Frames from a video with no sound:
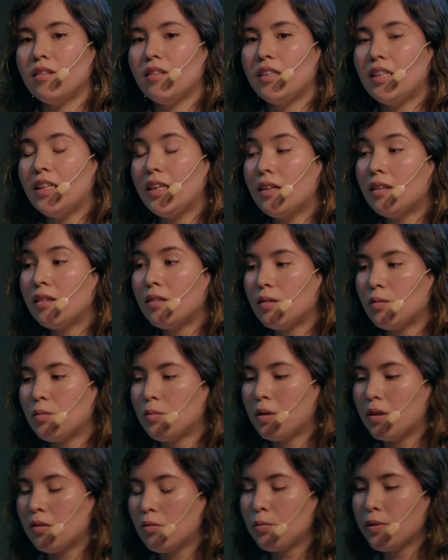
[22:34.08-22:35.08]
Yeah,
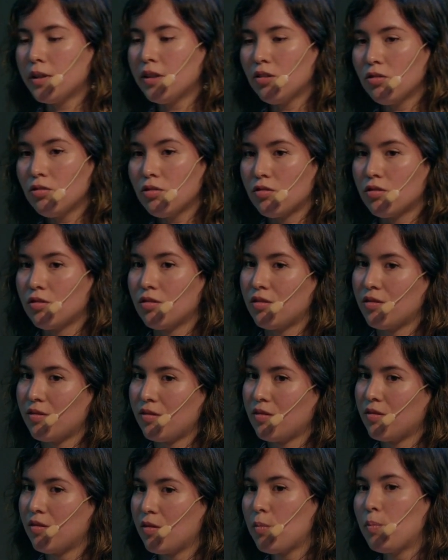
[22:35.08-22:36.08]
well, we use
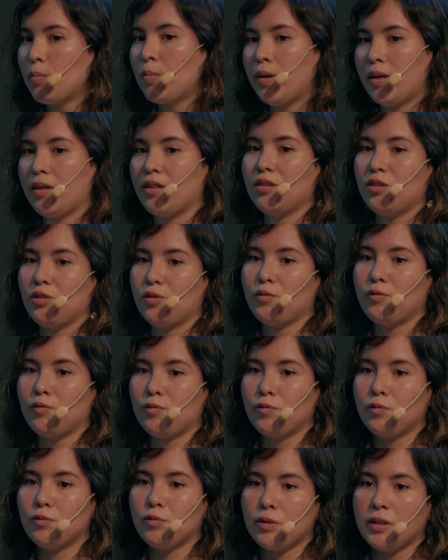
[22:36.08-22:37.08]
part of
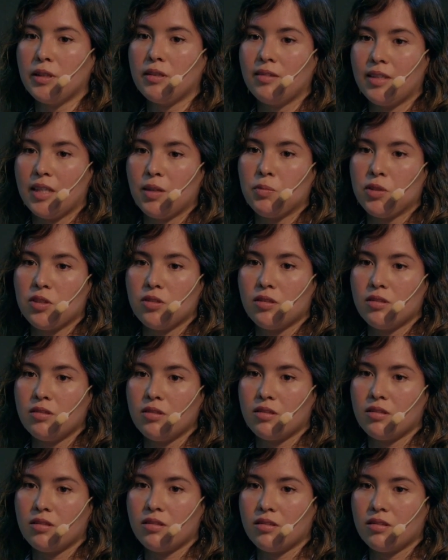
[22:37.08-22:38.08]
real
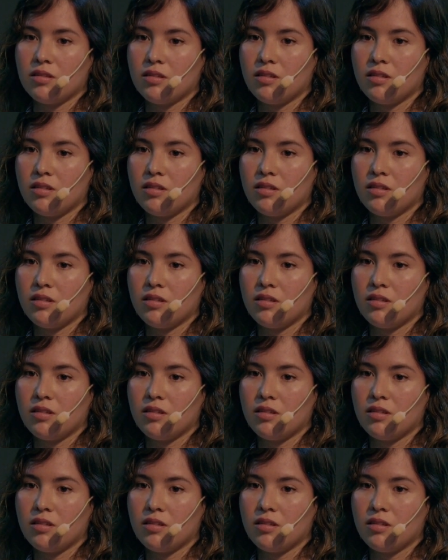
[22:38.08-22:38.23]
images,